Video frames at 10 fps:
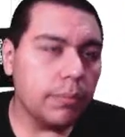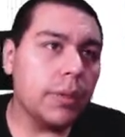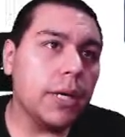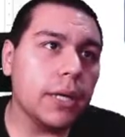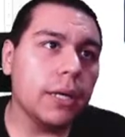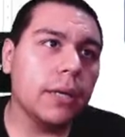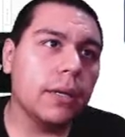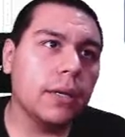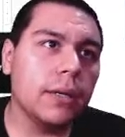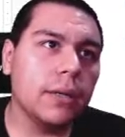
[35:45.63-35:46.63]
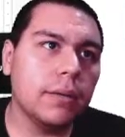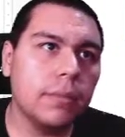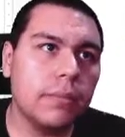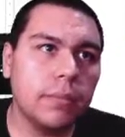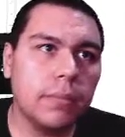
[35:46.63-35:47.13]
But
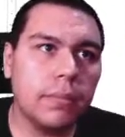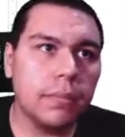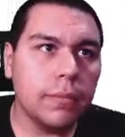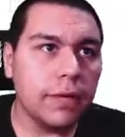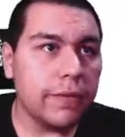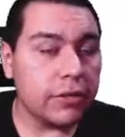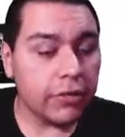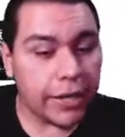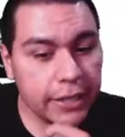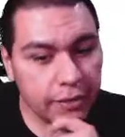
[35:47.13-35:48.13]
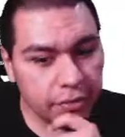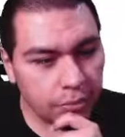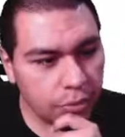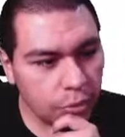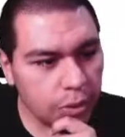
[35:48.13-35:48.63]
if I try to give
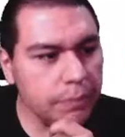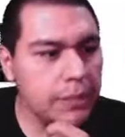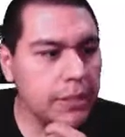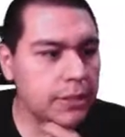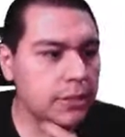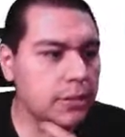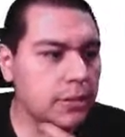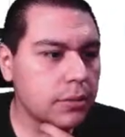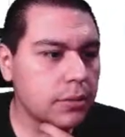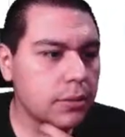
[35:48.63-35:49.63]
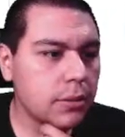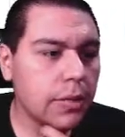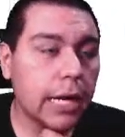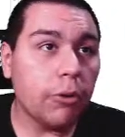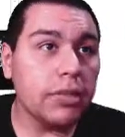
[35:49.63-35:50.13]
them 3 pieces,
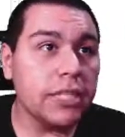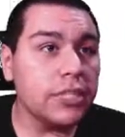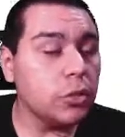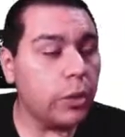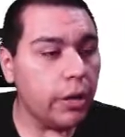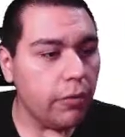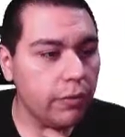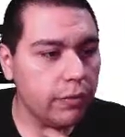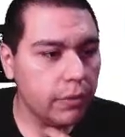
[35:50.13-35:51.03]
I would need 12.